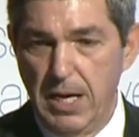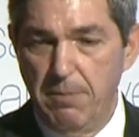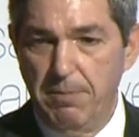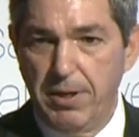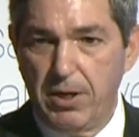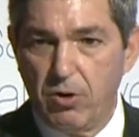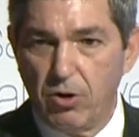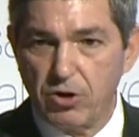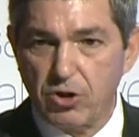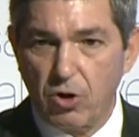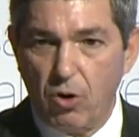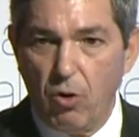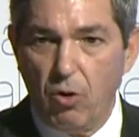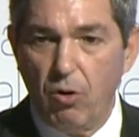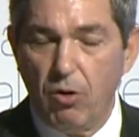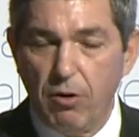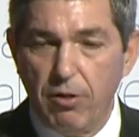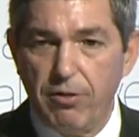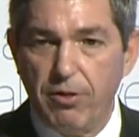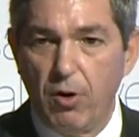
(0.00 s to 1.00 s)
Because
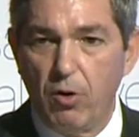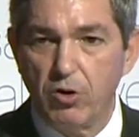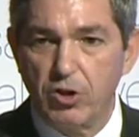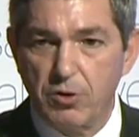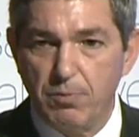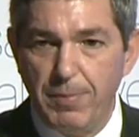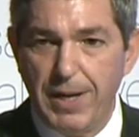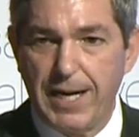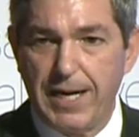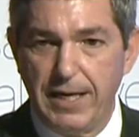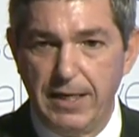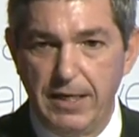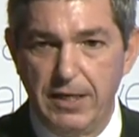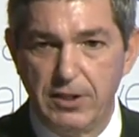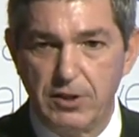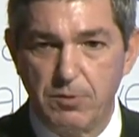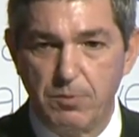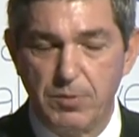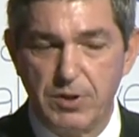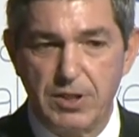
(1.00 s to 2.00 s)
all those
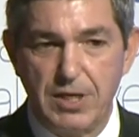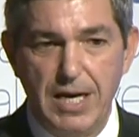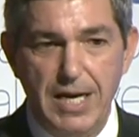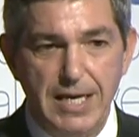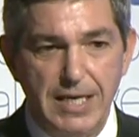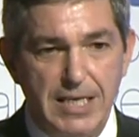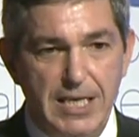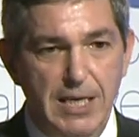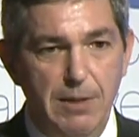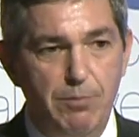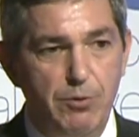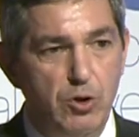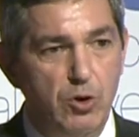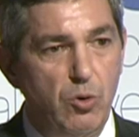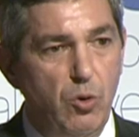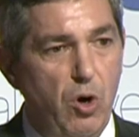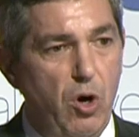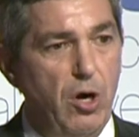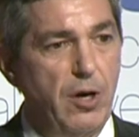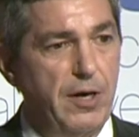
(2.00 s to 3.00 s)
mechanisms keep
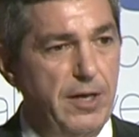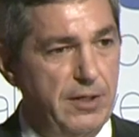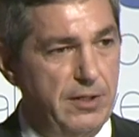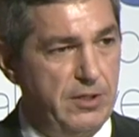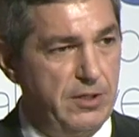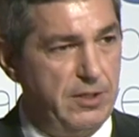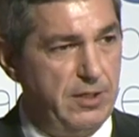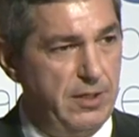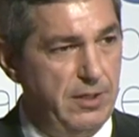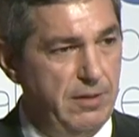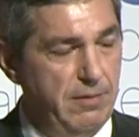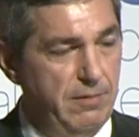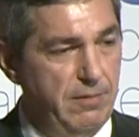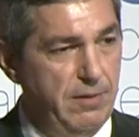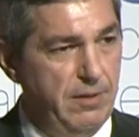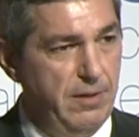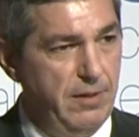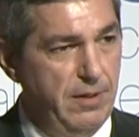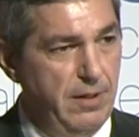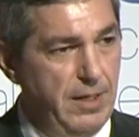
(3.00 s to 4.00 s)
you honest.
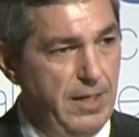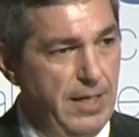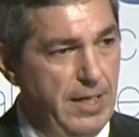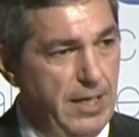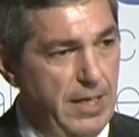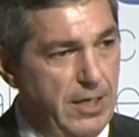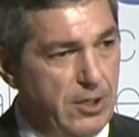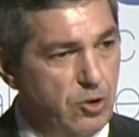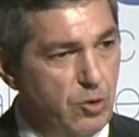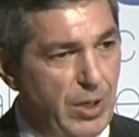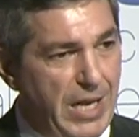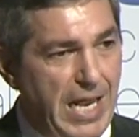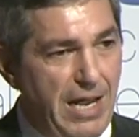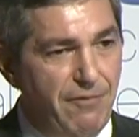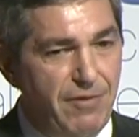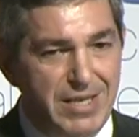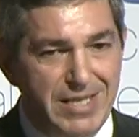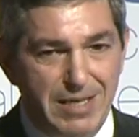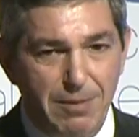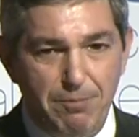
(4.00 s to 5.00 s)
To
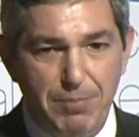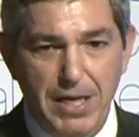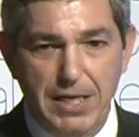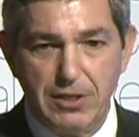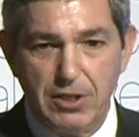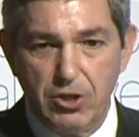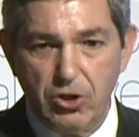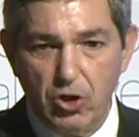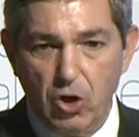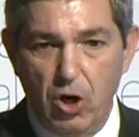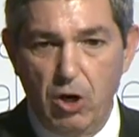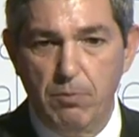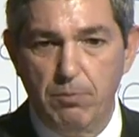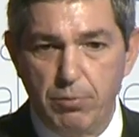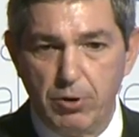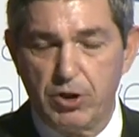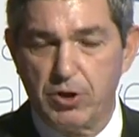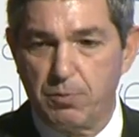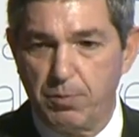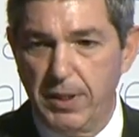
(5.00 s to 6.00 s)
have independent
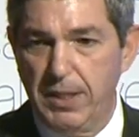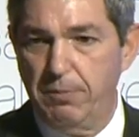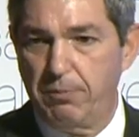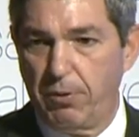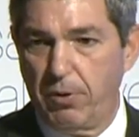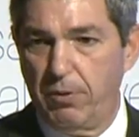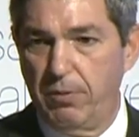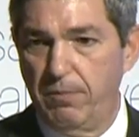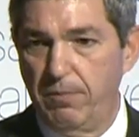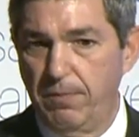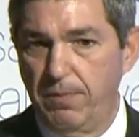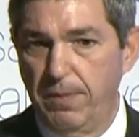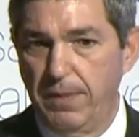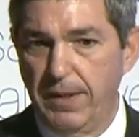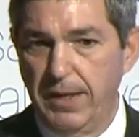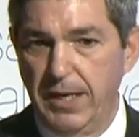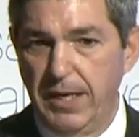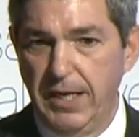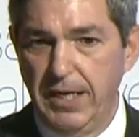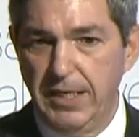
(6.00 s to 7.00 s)
ombudspeople
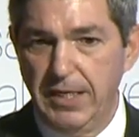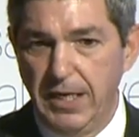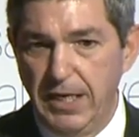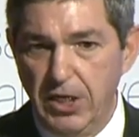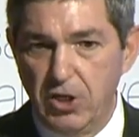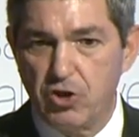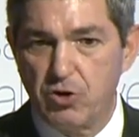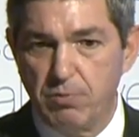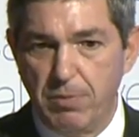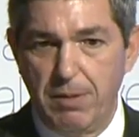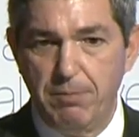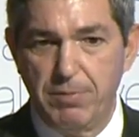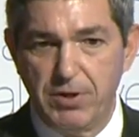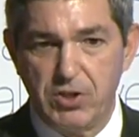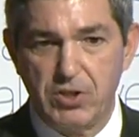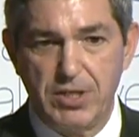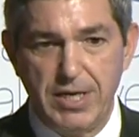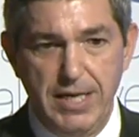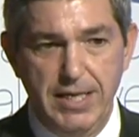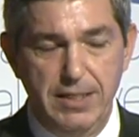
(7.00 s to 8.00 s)
in each member
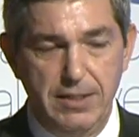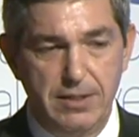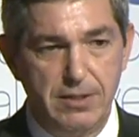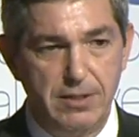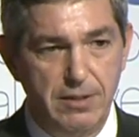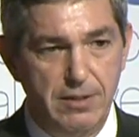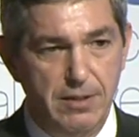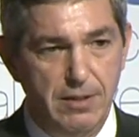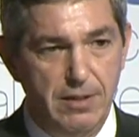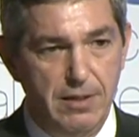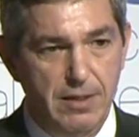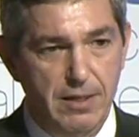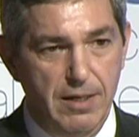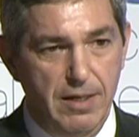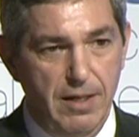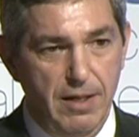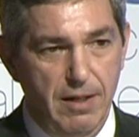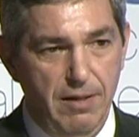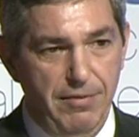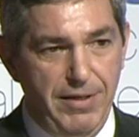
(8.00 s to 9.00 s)
state
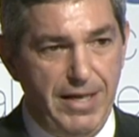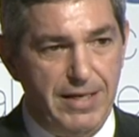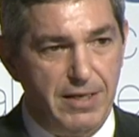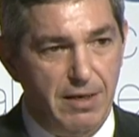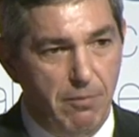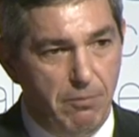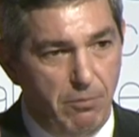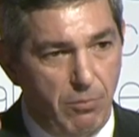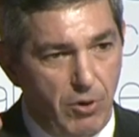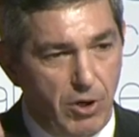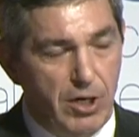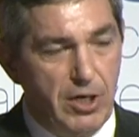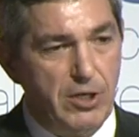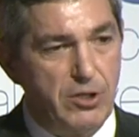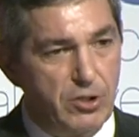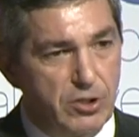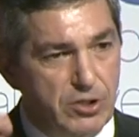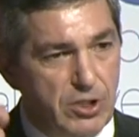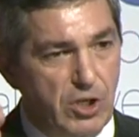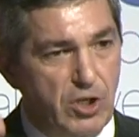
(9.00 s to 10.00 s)
that
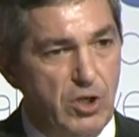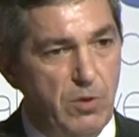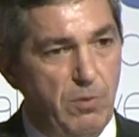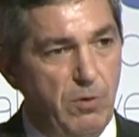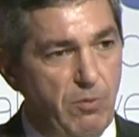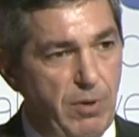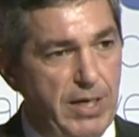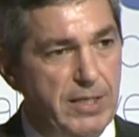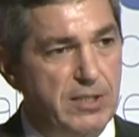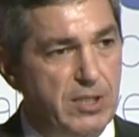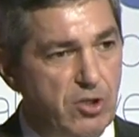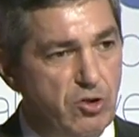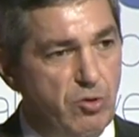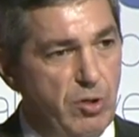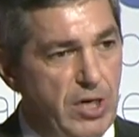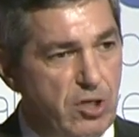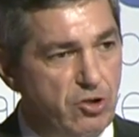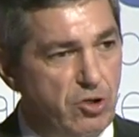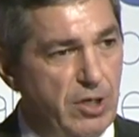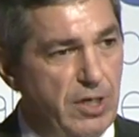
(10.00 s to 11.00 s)
monitors the human rights
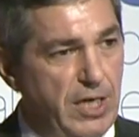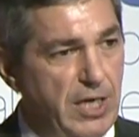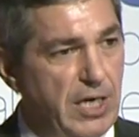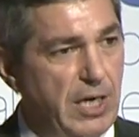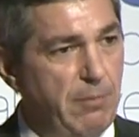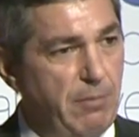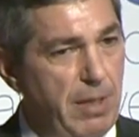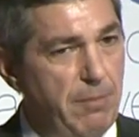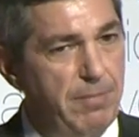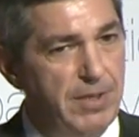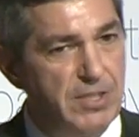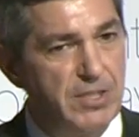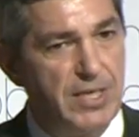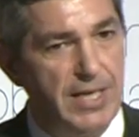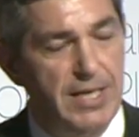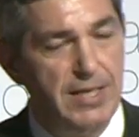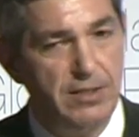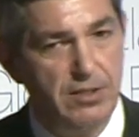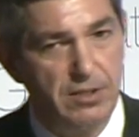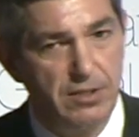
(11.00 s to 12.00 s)
situation in our member
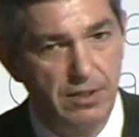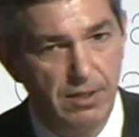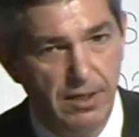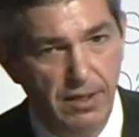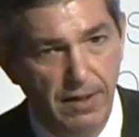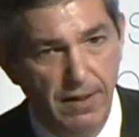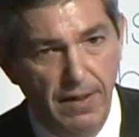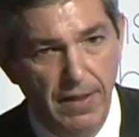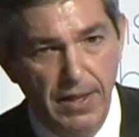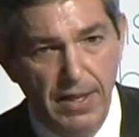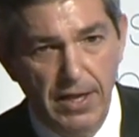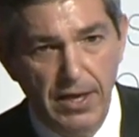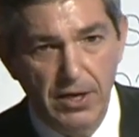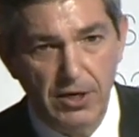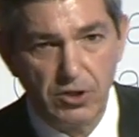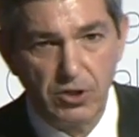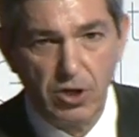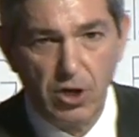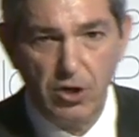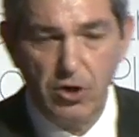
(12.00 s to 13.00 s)
states.
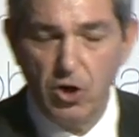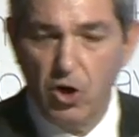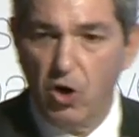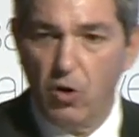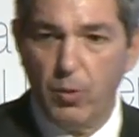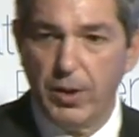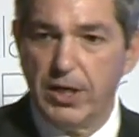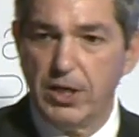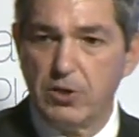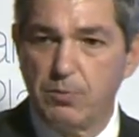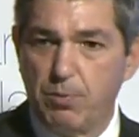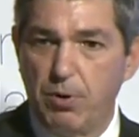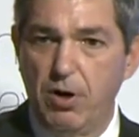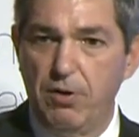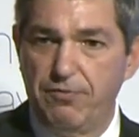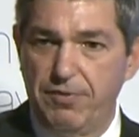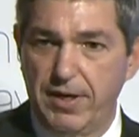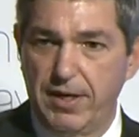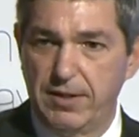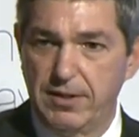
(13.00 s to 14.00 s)
No one is
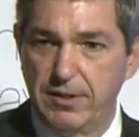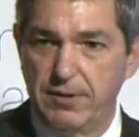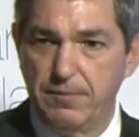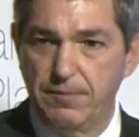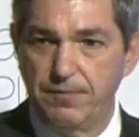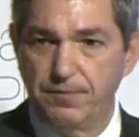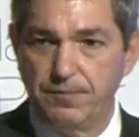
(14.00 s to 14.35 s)
perfect.